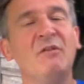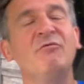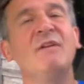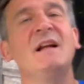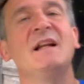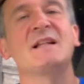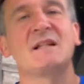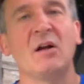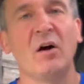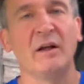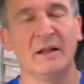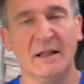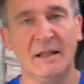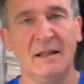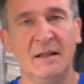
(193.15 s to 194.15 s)
really
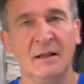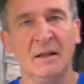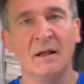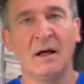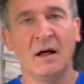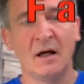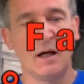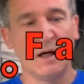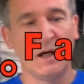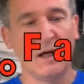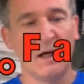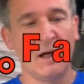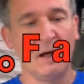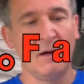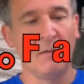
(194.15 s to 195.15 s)
slightly,
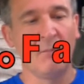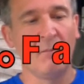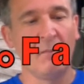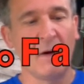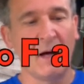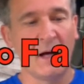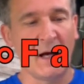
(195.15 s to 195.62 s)
but